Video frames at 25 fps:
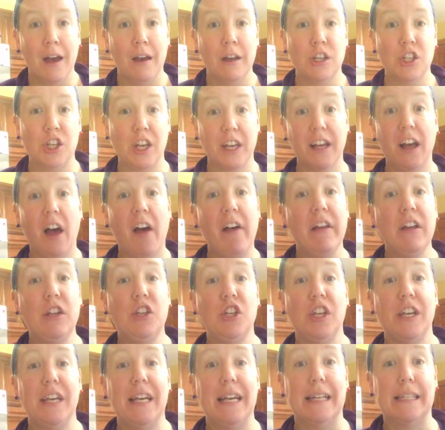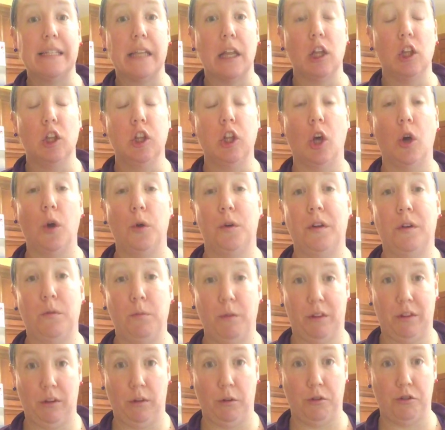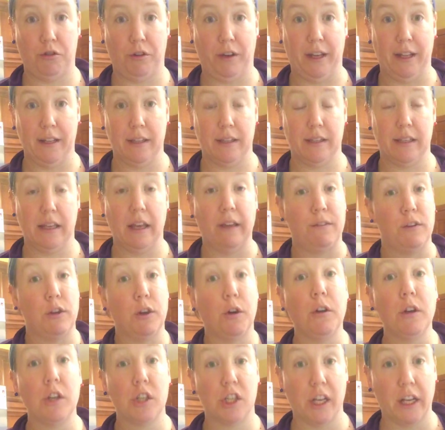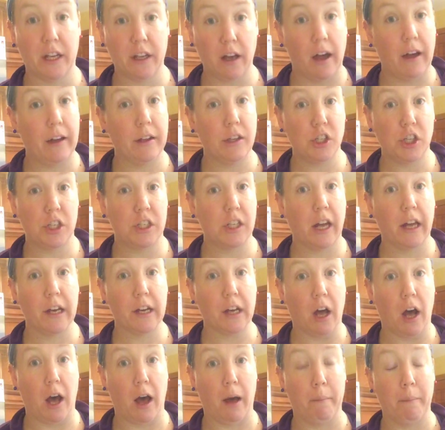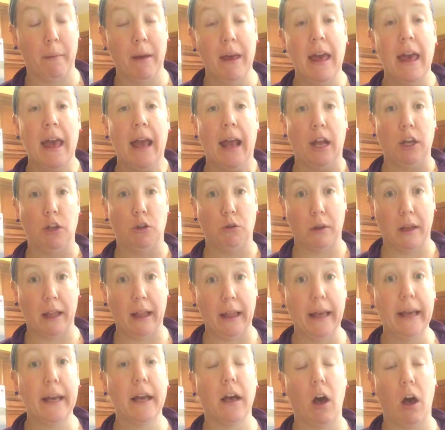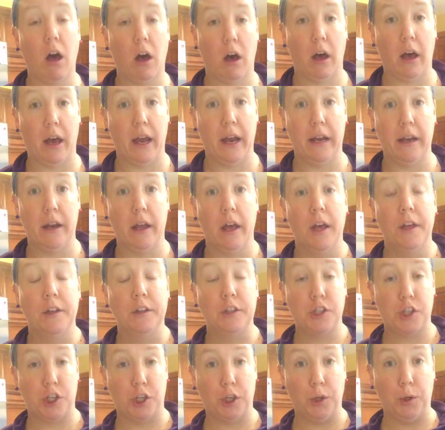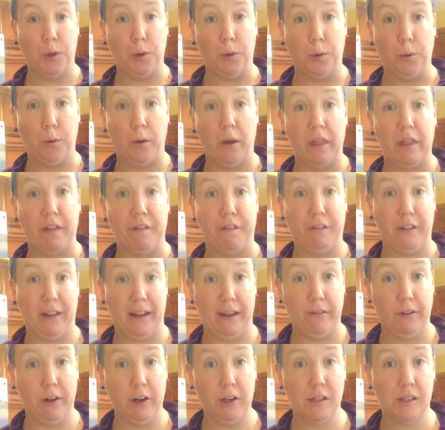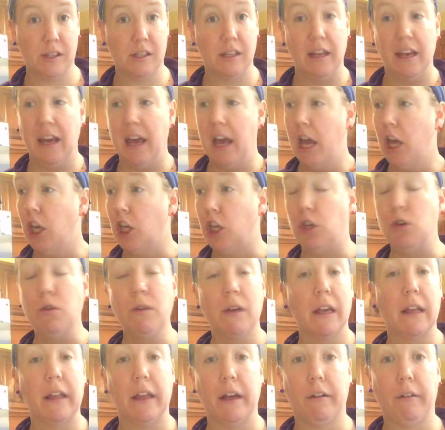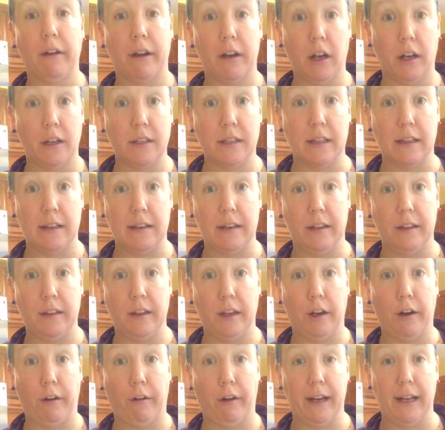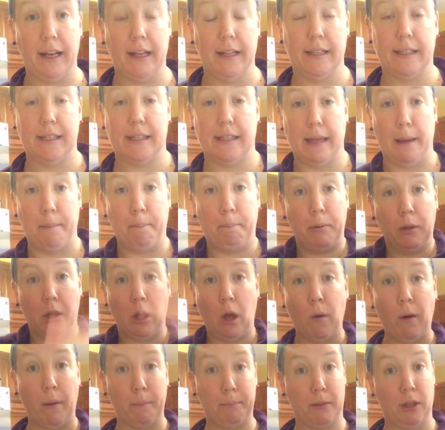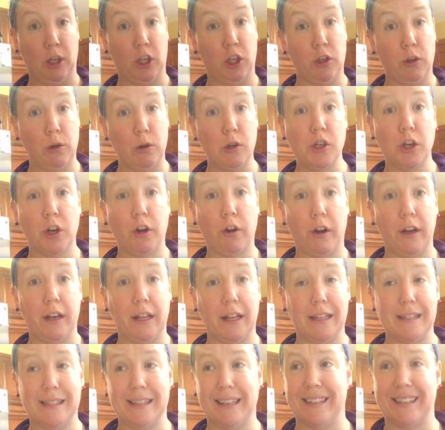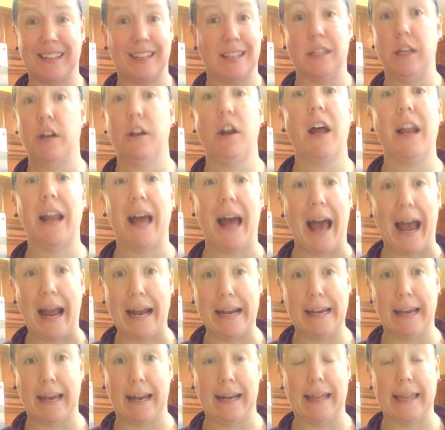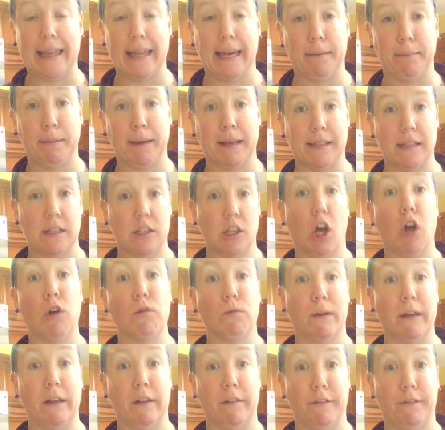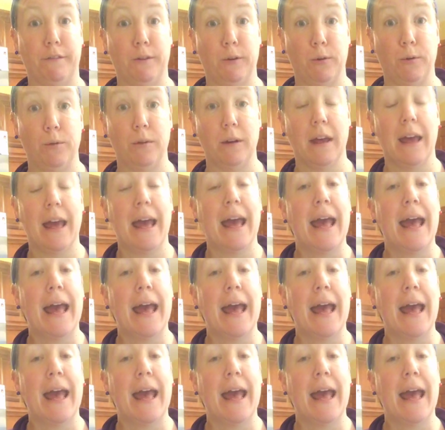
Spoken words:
Shakeology is loaded with nutrients. If you go to Shakeology.com and you click on to the flavors, you can click right onto the ingredients. They blow up the huge ingredients list because they're not hiding anything, because it's all real food.